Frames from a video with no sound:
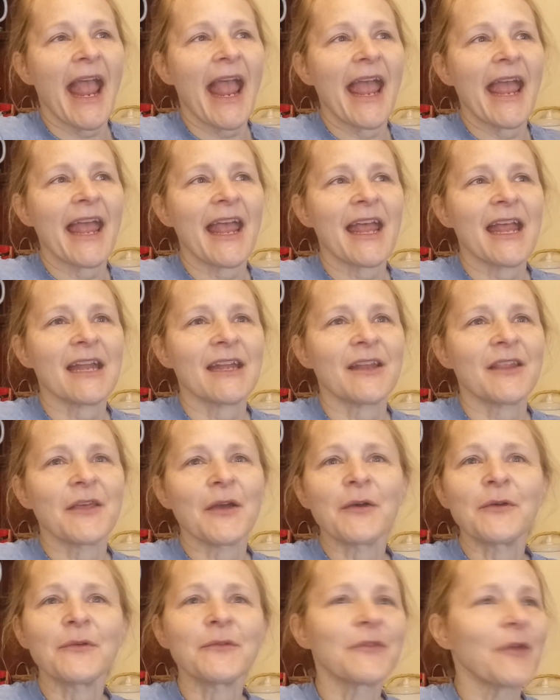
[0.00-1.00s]
and
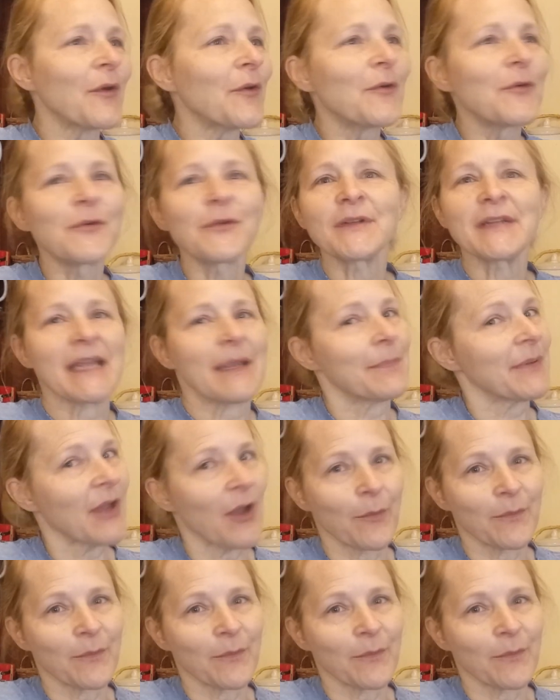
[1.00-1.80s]
those old hippie